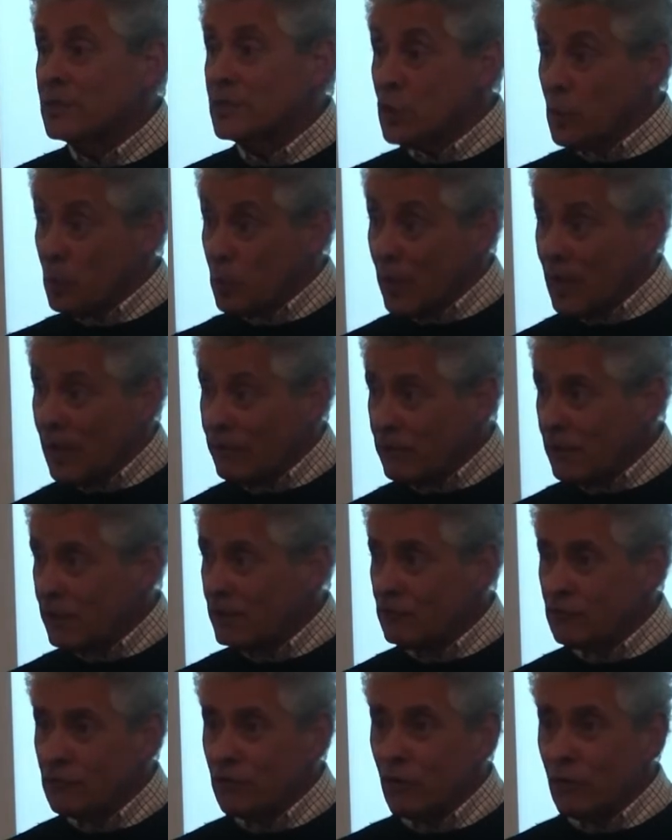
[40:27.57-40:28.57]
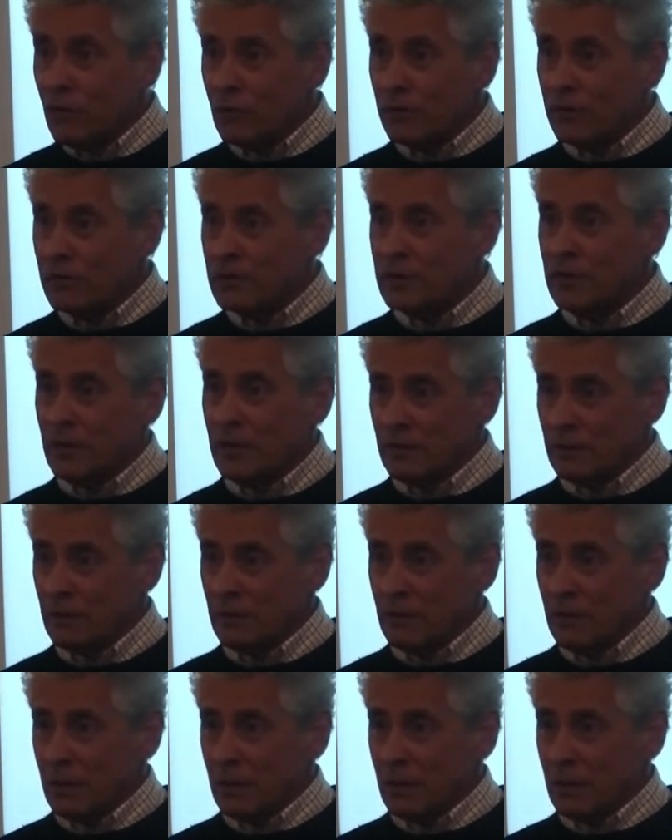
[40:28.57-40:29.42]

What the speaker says: so we have control, you see.